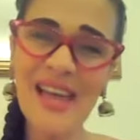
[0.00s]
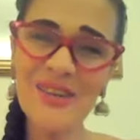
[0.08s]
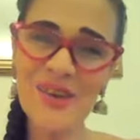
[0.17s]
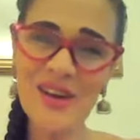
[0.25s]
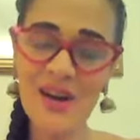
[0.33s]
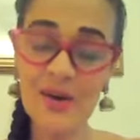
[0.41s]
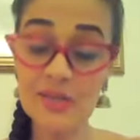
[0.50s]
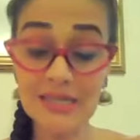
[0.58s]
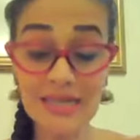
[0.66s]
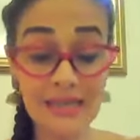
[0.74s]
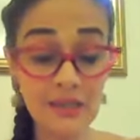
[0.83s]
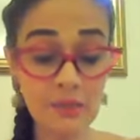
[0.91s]
and your
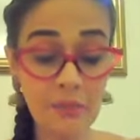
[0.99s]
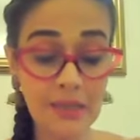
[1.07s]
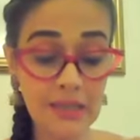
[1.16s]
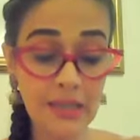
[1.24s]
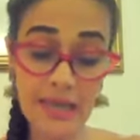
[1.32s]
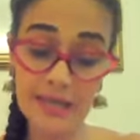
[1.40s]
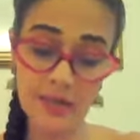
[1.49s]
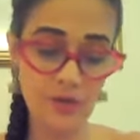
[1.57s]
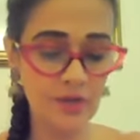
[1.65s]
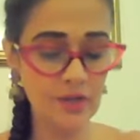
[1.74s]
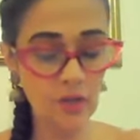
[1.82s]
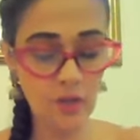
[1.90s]
current health, money, and
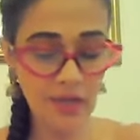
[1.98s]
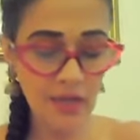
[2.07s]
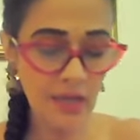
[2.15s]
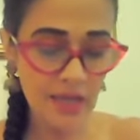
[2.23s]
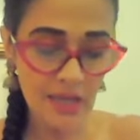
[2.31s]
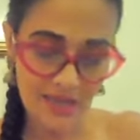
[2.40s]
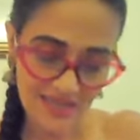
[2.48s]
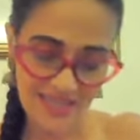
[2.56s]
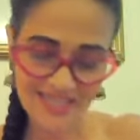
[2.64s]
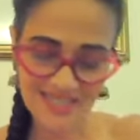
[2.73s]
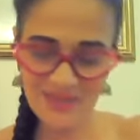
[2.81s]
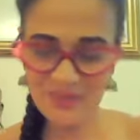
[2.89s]
career. Okay.
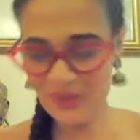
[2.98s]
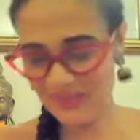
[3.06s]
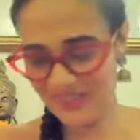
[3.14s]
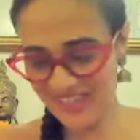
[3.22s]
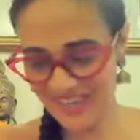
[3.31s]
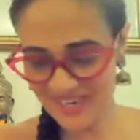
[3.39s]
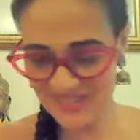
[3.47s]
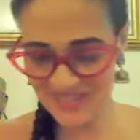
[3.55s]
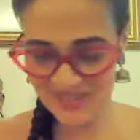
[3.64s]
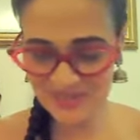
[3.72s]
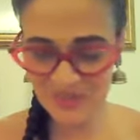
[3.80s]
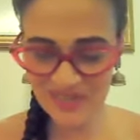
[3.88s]
Let's see what the
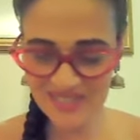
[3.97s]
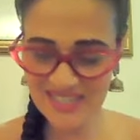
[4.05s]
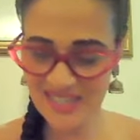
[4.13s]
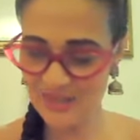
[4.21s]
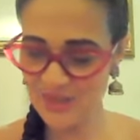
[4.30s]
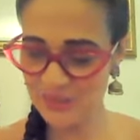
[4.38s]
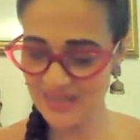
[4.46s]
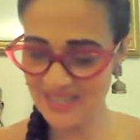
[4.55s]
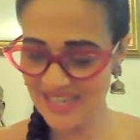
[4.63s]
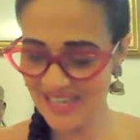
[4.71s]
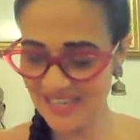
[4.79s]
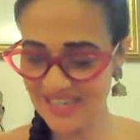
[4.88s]
angels want to tell you, my
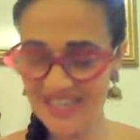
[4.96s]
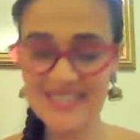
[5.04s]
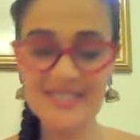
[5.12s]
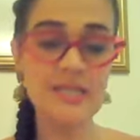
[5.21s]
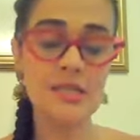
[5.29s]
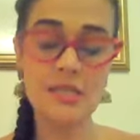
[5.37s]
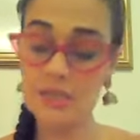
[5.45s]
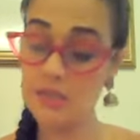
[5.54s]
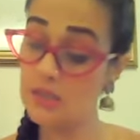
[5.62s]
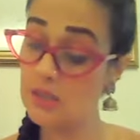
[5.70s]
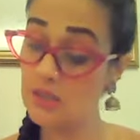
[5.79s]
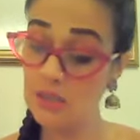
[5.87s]
darling Cancers.